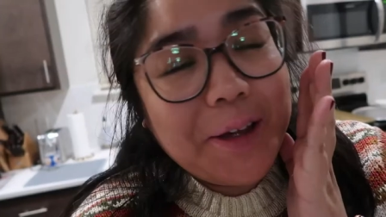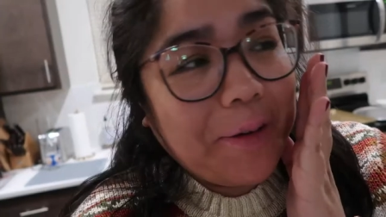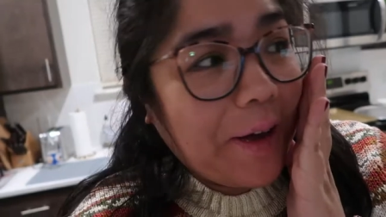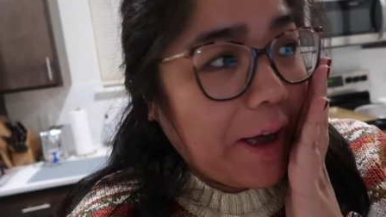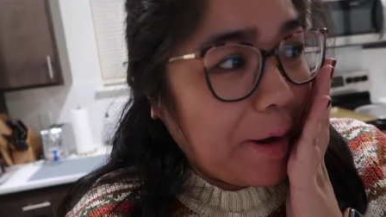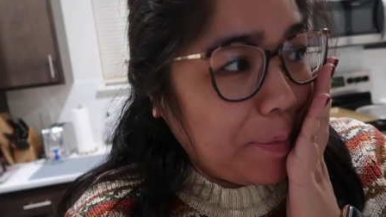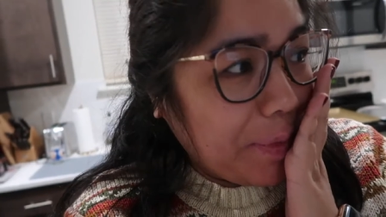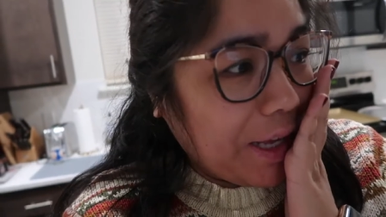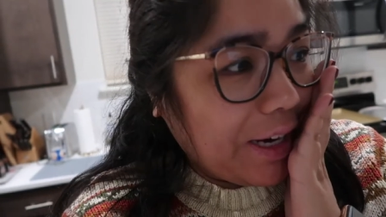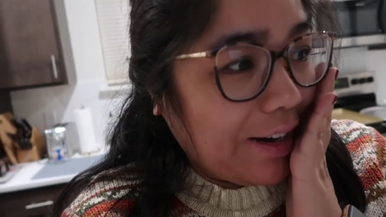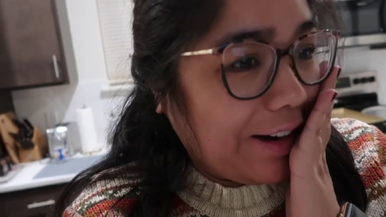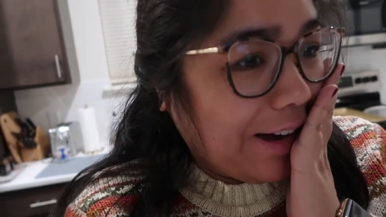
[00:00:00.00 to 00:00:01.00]
So I'm
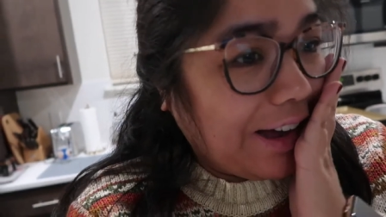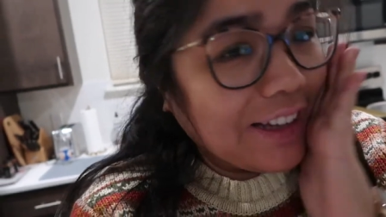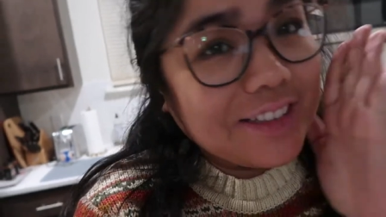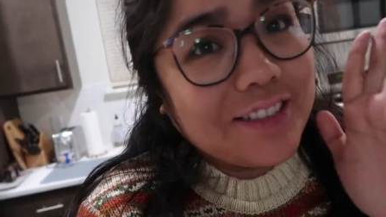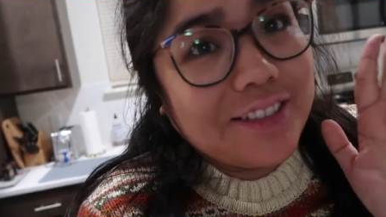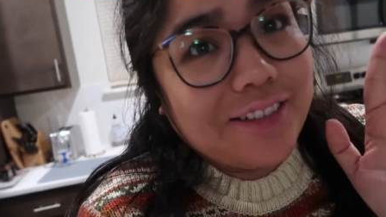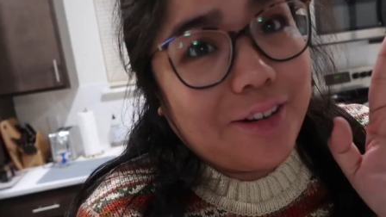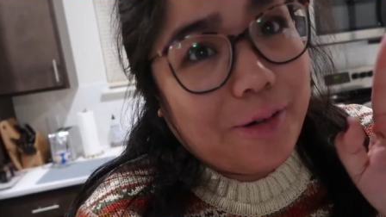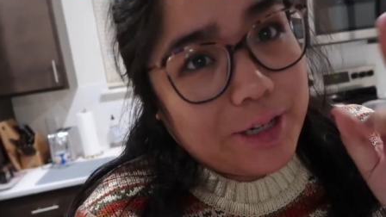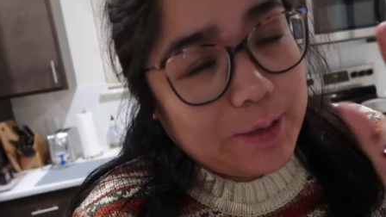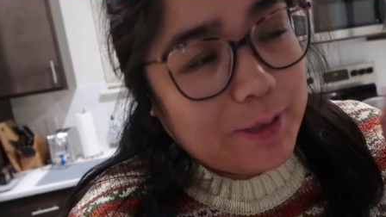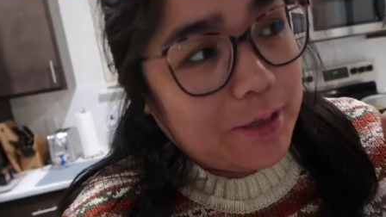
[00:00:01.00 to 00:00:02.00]
not
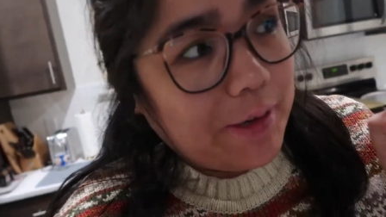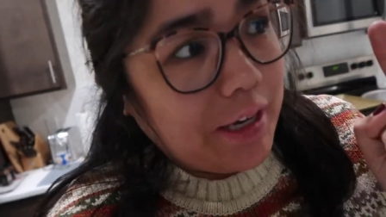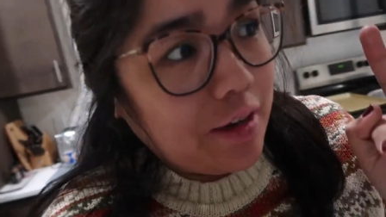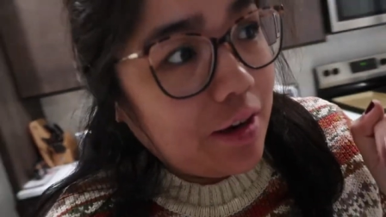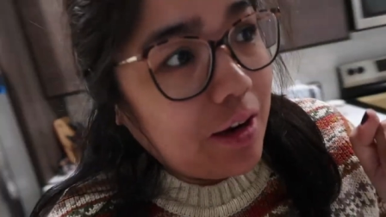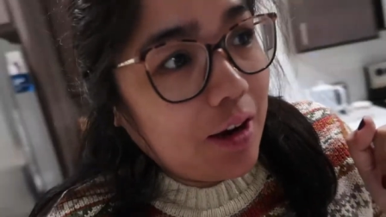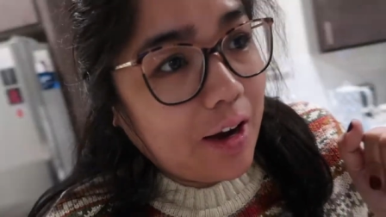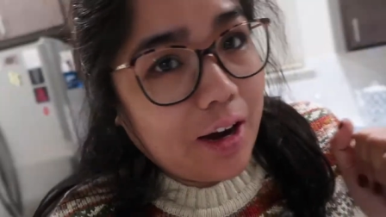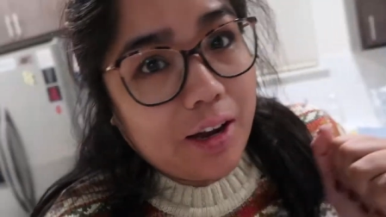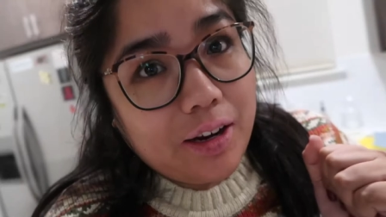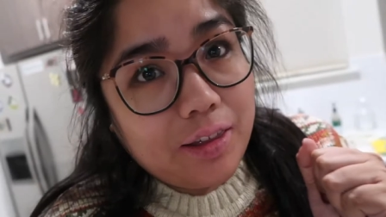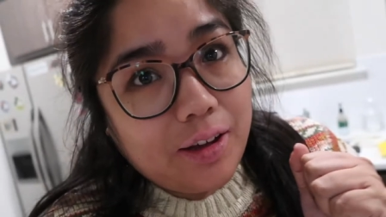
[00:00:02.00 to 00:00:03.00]
going to be doing
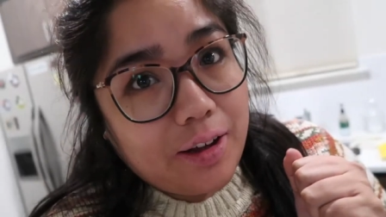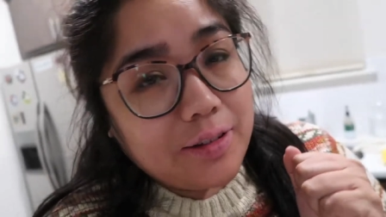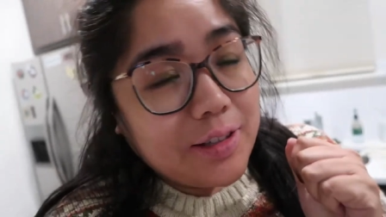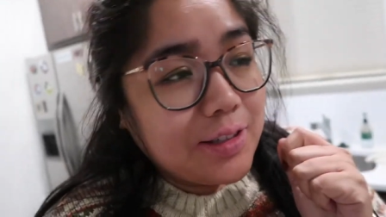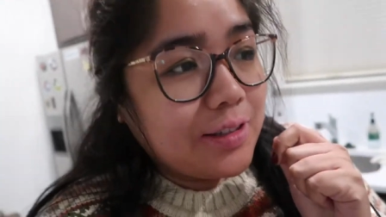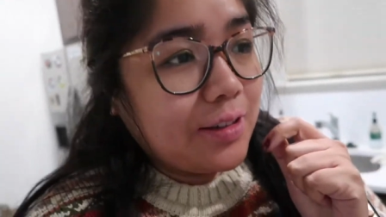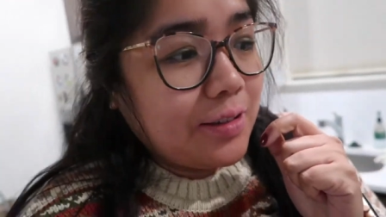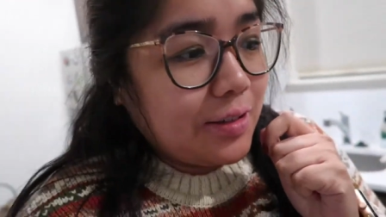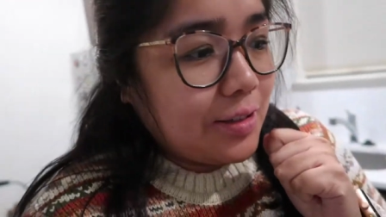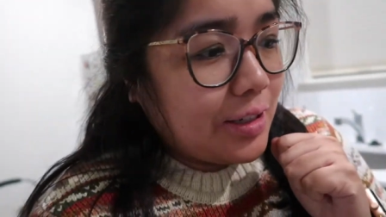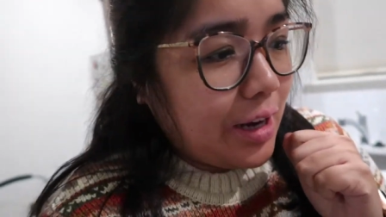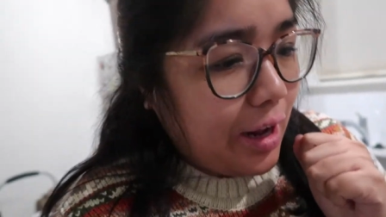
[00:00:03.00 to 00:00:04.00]
anything else
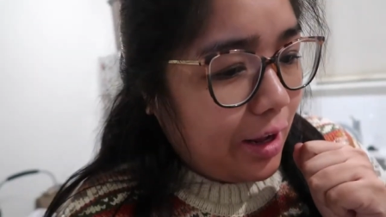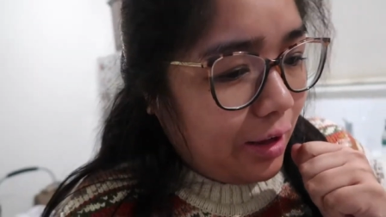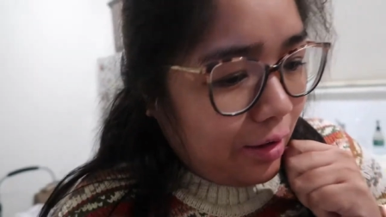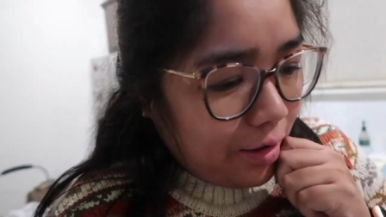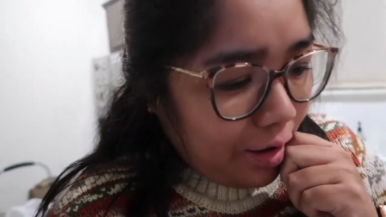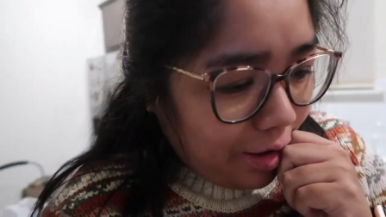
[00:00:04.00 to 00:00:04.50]
today.